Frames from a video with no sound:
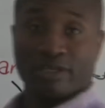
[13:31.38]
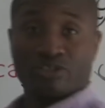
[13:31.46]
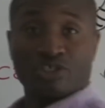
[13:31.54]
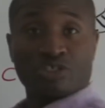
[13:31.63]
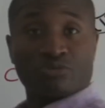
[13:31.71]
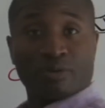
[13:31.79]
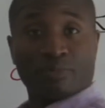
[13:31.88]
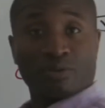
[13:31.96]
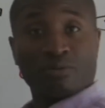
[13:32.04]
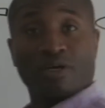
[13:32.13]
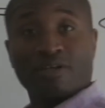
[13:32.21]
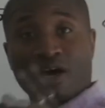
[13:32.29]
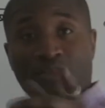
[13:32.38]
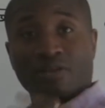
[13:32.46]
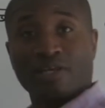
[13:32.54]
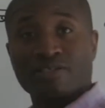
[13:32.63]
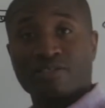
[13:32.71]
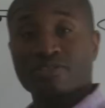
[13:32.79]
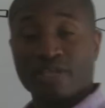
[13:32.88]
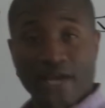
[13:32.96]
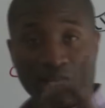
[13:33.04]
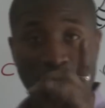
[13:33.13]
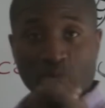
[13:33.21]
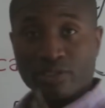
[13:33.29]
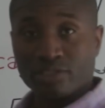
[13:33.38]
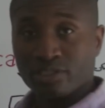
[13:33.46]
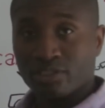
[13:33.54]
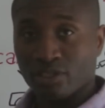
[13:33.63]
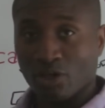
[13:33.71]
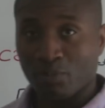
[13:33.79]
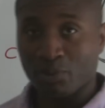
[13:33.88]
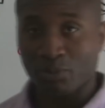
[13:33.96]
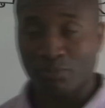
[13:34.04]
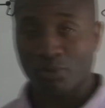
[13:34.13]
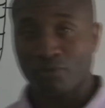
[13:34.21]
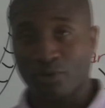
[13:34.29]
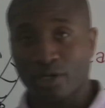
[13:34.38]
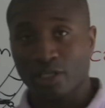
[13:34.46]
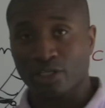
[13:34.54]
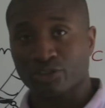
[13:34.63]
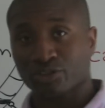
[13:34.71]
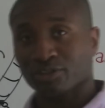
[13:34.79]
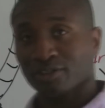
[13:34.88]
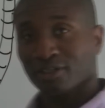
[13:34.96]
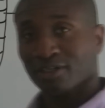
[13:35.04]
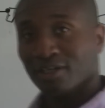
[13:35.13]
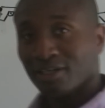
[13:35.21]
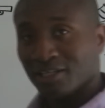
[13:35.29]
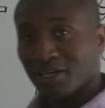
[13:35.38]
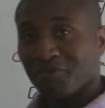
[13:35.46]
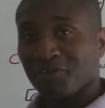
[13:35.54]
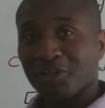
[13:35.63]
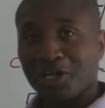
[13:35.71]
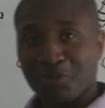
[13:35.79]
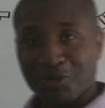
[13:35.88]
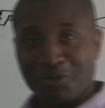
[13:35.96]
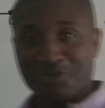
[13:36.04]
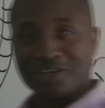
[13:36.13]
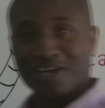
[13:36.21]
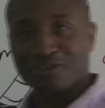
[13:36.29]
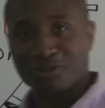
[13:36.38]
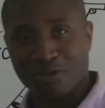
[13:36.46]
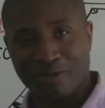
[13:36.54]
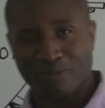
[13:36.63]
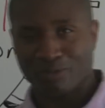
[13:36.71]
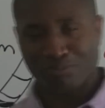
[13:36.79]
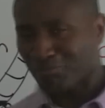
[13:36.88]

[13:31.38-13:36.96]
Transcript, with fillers: it's just criminal and other lessons and quizzes to help you improve your English. And I feel like one of those guys on the